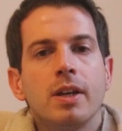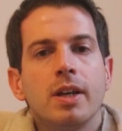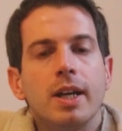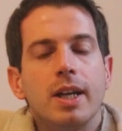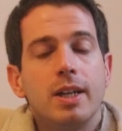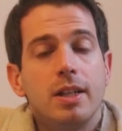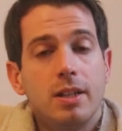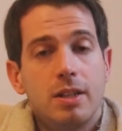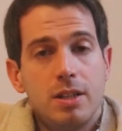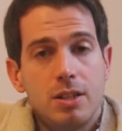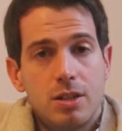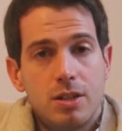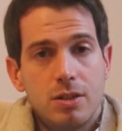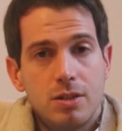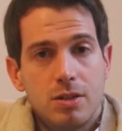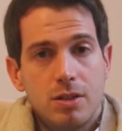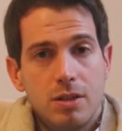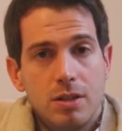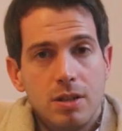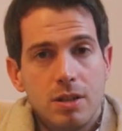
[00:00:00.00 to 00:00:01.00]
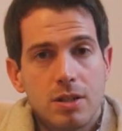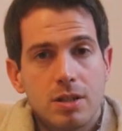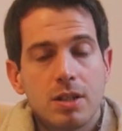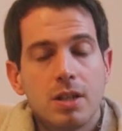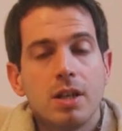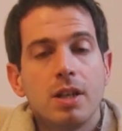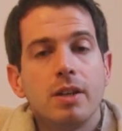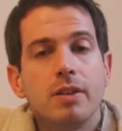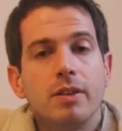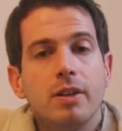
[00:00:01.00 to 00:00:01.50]
In addition to this,
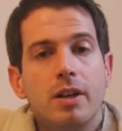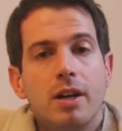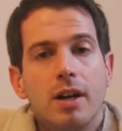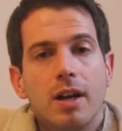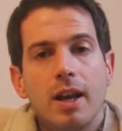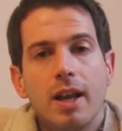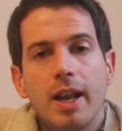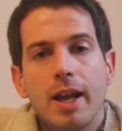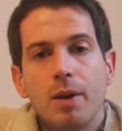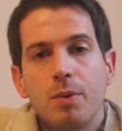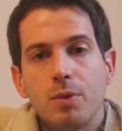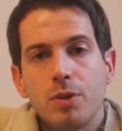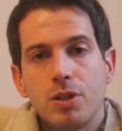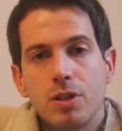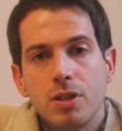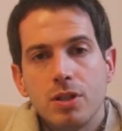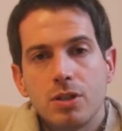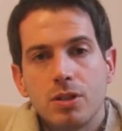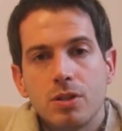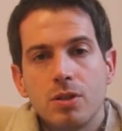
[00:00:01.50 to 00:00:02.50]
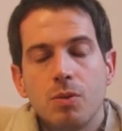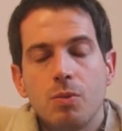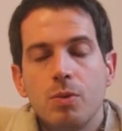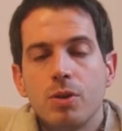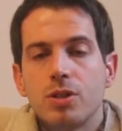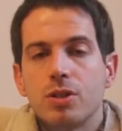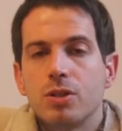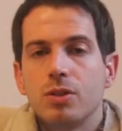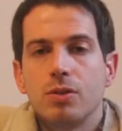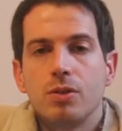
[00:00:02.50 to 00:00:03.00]
there are languages
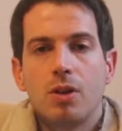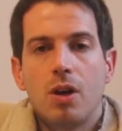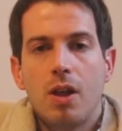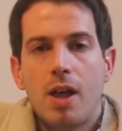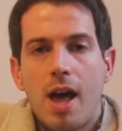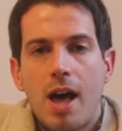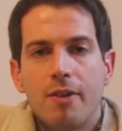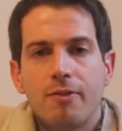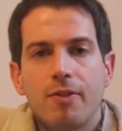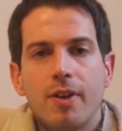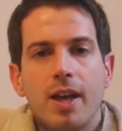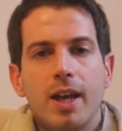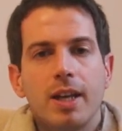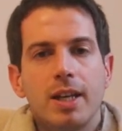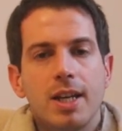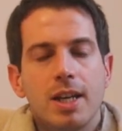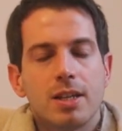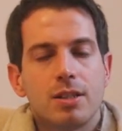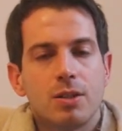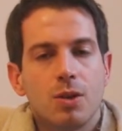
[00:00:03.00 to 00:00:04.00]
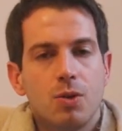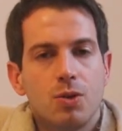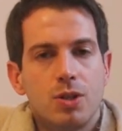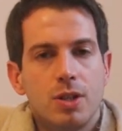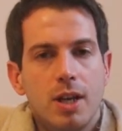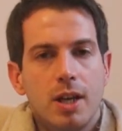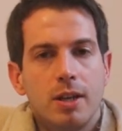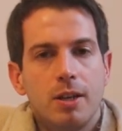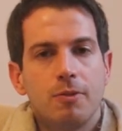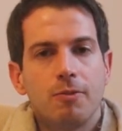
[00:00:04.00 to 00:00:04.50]
which do not have any
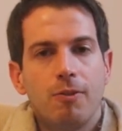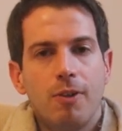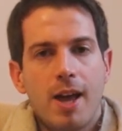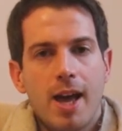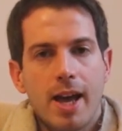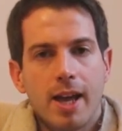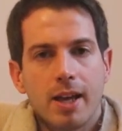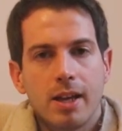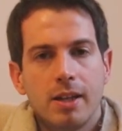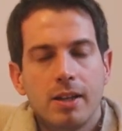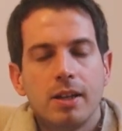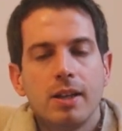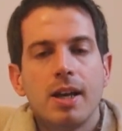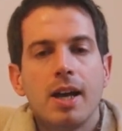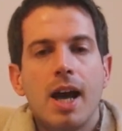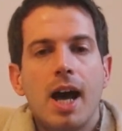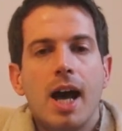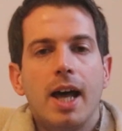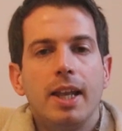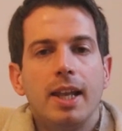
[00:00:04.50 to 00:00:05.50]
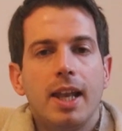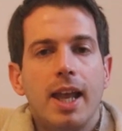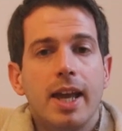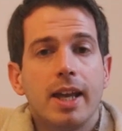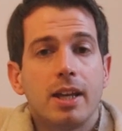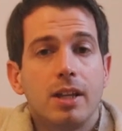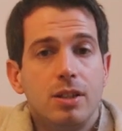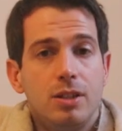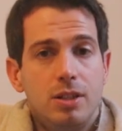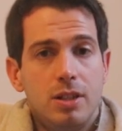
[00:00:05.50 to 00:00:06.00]
associated flag.
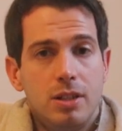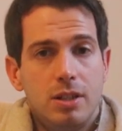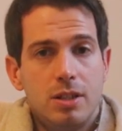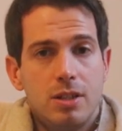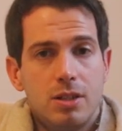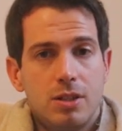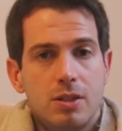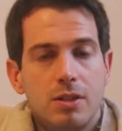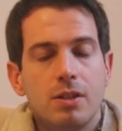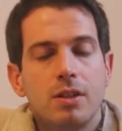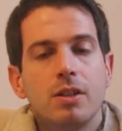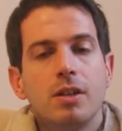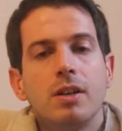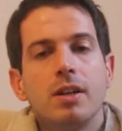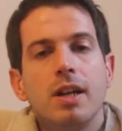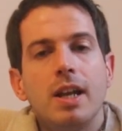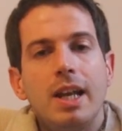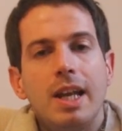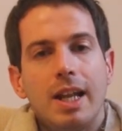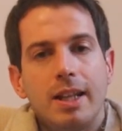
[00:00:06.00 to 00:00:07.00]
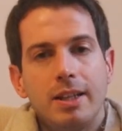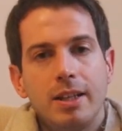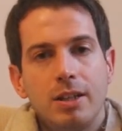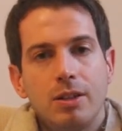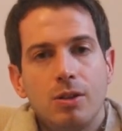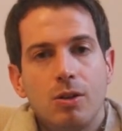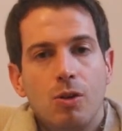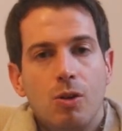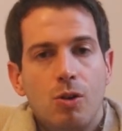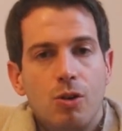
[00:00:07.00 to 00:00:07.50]
Unlike Yiddish,
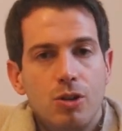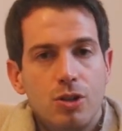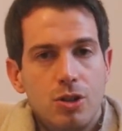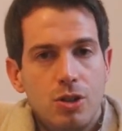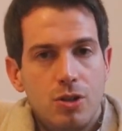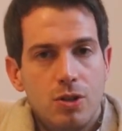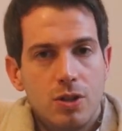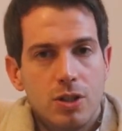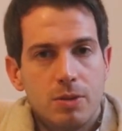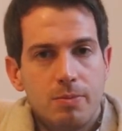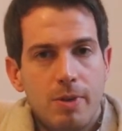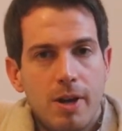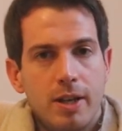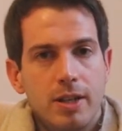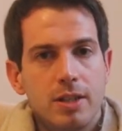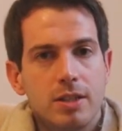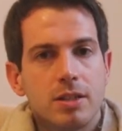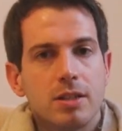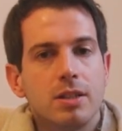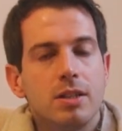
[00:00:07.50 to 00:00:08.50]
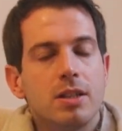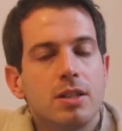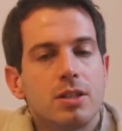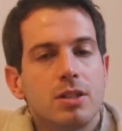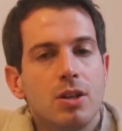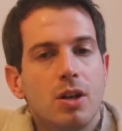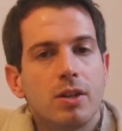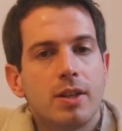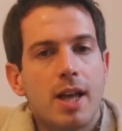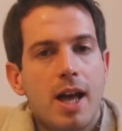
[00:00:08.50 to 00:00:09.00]
Ladino or Judeo-Spanish does
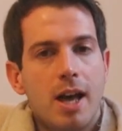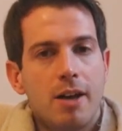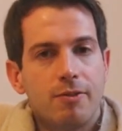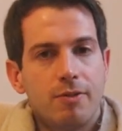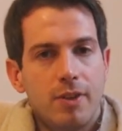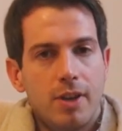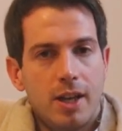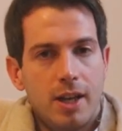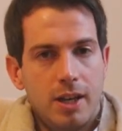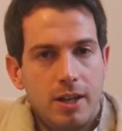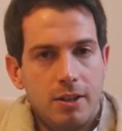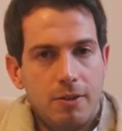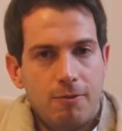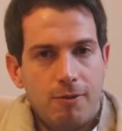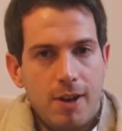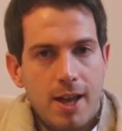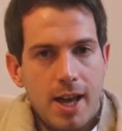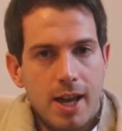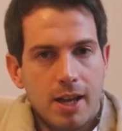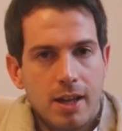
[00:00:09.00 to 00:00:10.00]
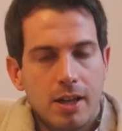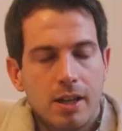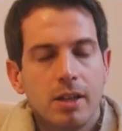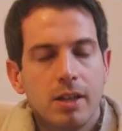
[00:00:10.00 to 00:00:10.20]
not have any flag.